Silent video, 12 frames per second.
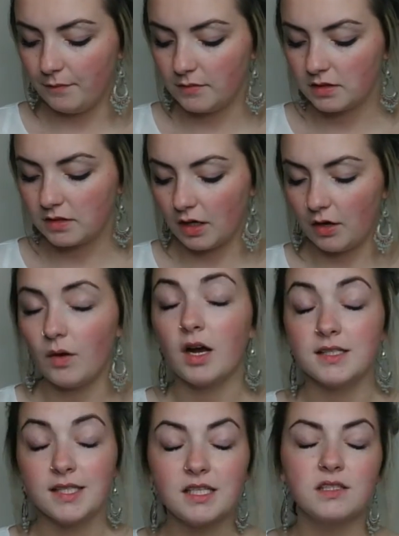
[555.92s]
So I
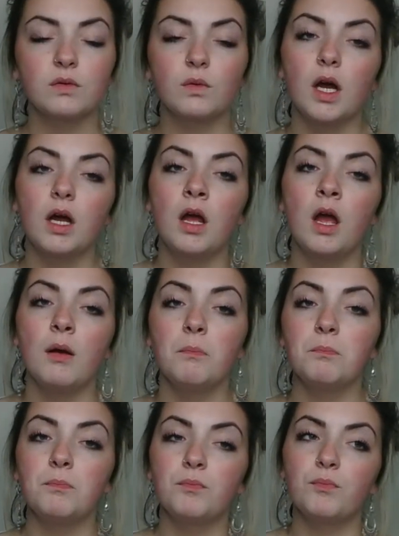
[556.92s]
said to her,
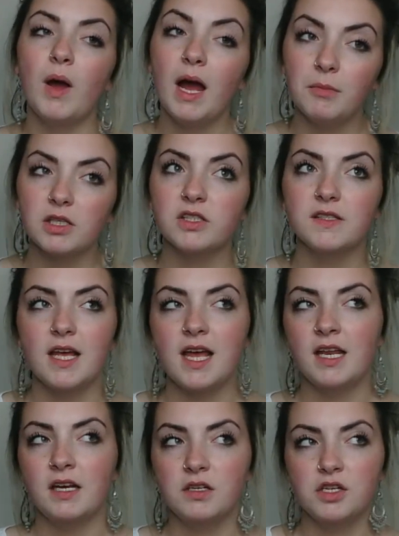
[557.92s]
"How much is it?"
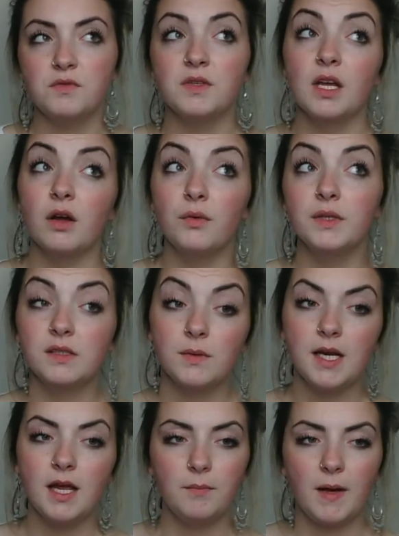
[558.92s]
And then she was like, "Oh, it's
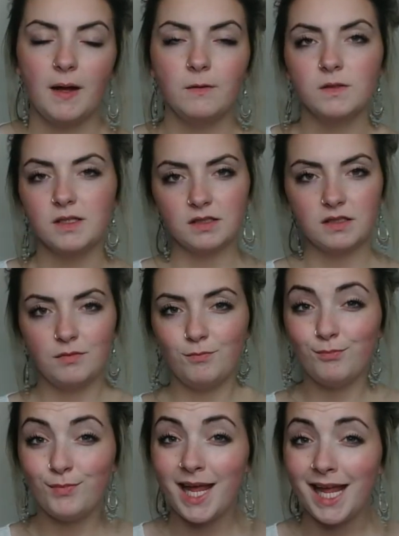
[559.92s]
£28." And to
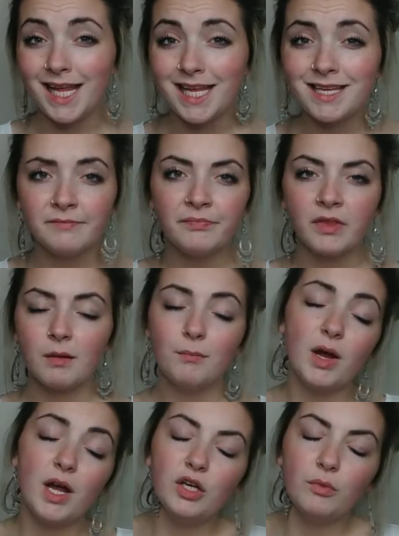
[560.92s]
me,
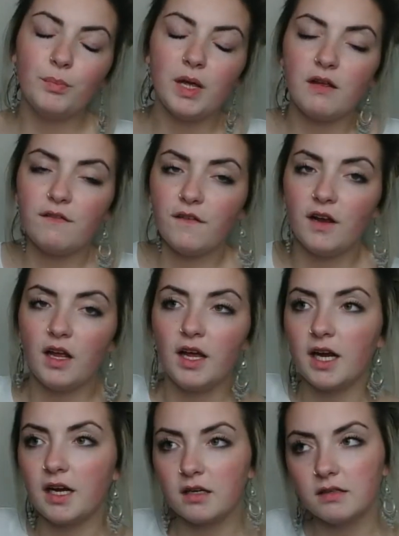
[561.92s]
might not be for
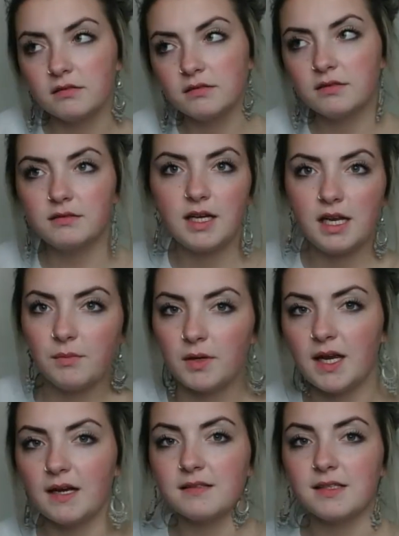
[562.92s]
like
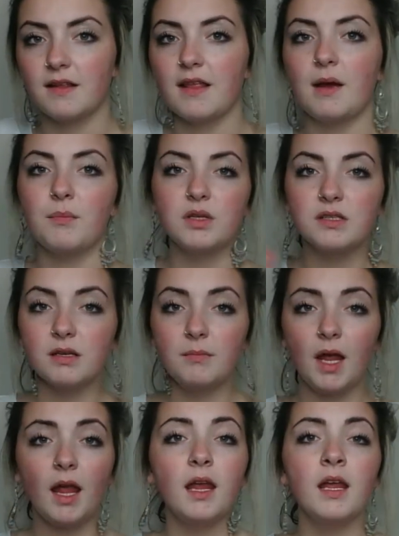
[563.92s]
anybody else out there, but to
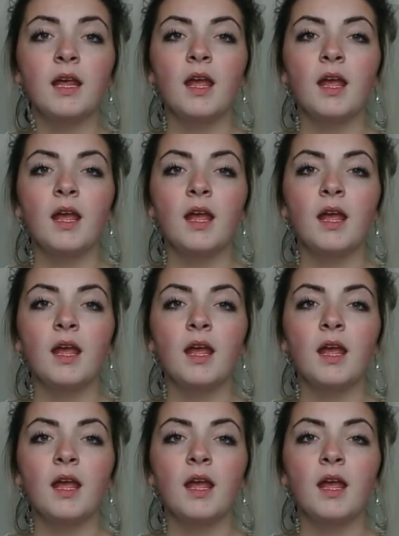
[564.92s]
me,